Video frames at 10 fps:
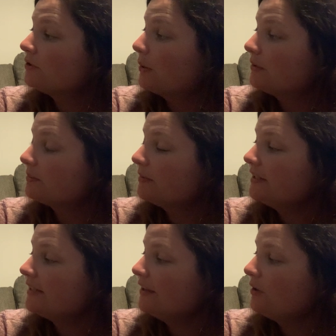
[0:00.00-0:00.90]

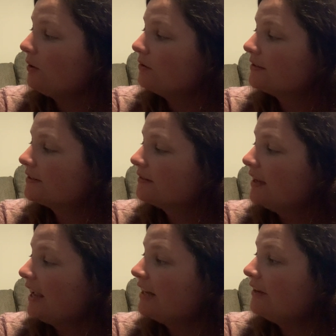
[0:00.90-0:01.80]
nosebleeds and colds.
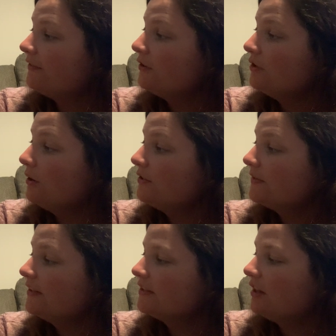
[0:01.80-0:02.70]
And if your nose
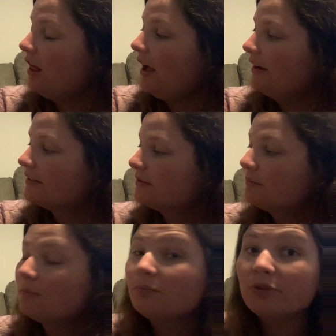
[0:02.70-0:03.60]
feels clogged,
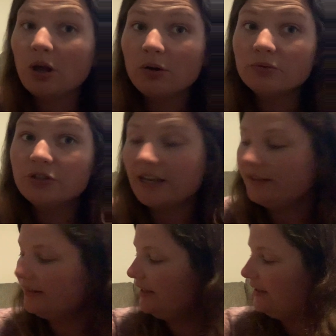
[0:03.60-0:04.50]
blow
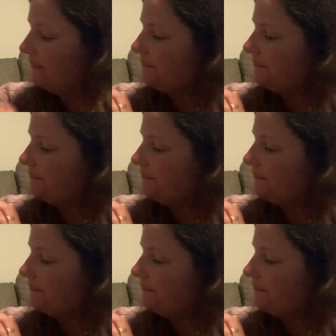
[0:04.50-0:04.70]
gently.